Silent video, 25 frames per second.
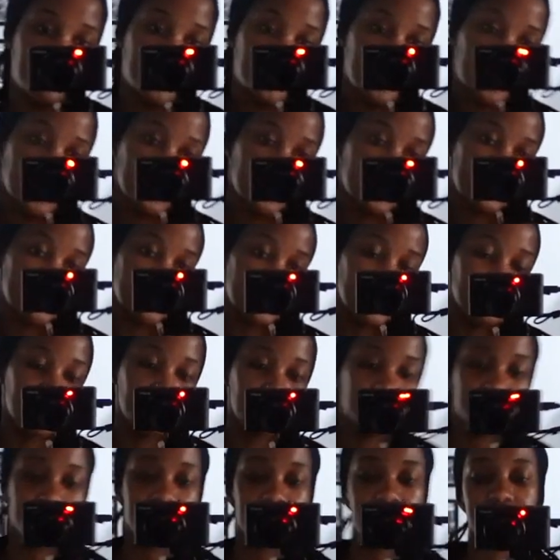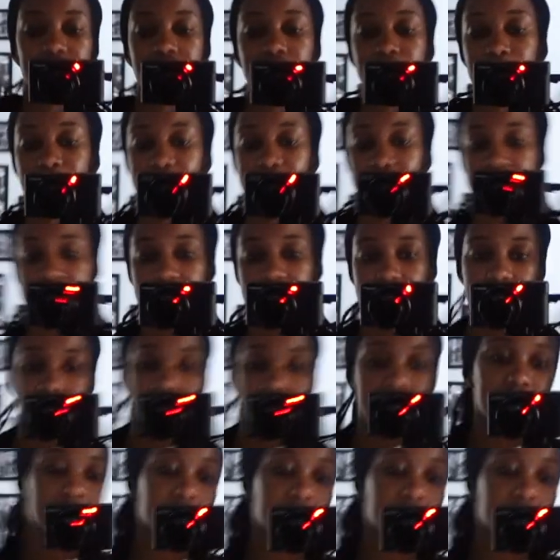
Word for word: but I hope you can see my fit.